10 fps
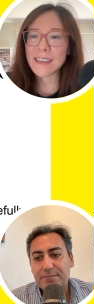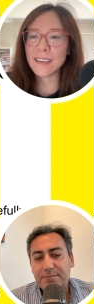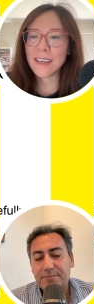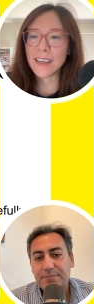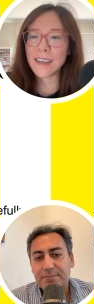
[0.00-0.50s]

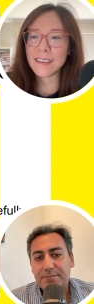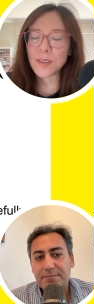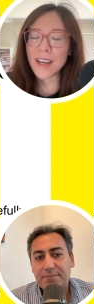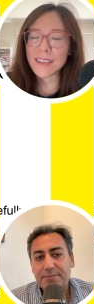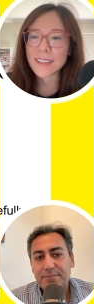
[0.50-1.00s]
Speaker 1: and
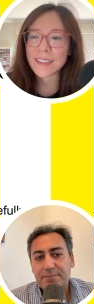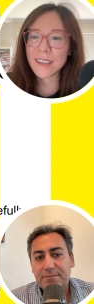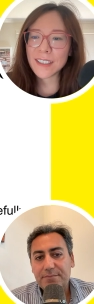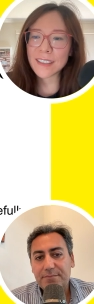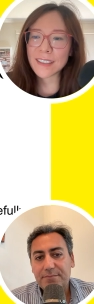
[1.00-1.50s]

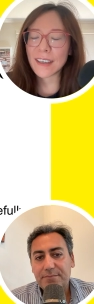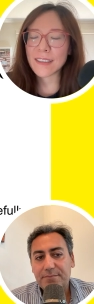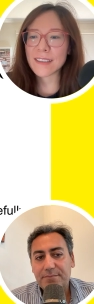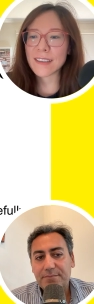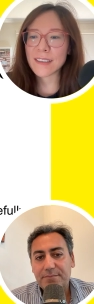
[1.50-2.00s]
escalation
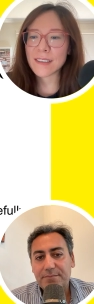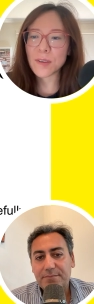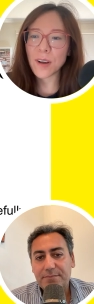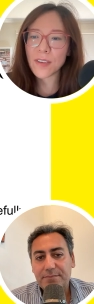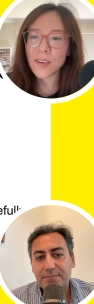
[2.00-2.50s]
cases,
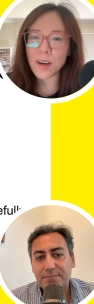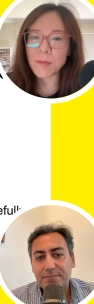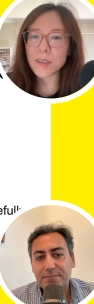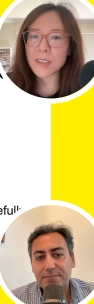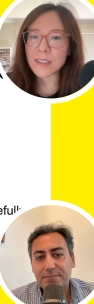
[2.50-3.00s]
other
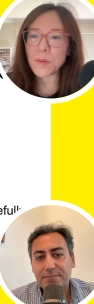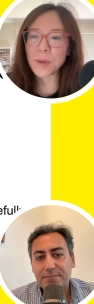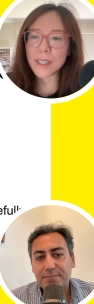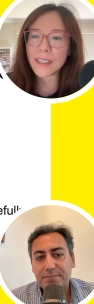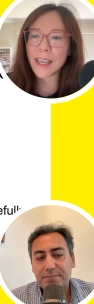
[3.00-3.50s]
options that what
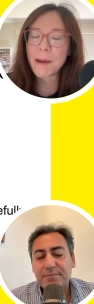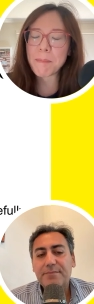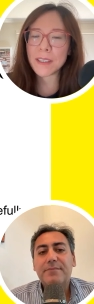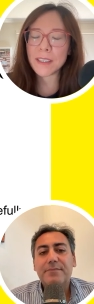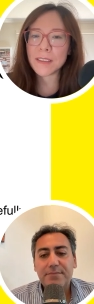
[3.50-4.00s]
can
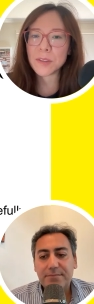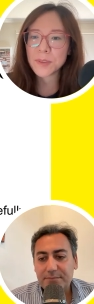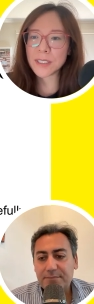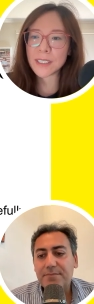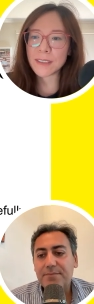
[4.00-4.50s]
happen using
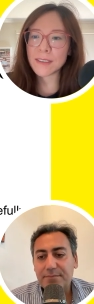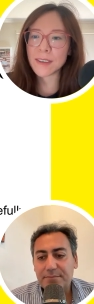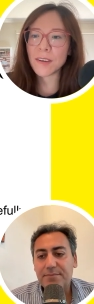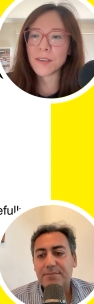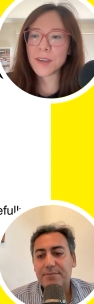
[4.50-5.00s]
this
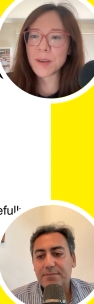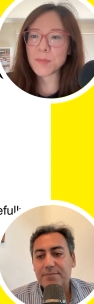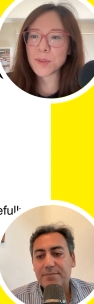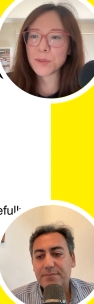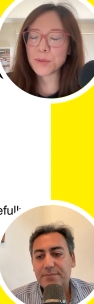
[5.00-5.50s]
LLM
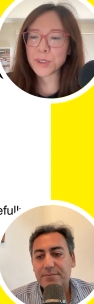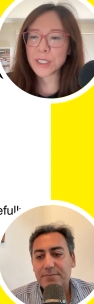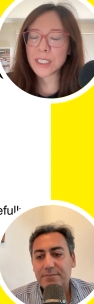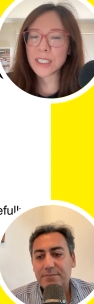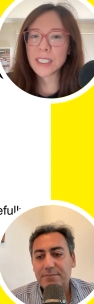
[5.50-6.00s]
solution,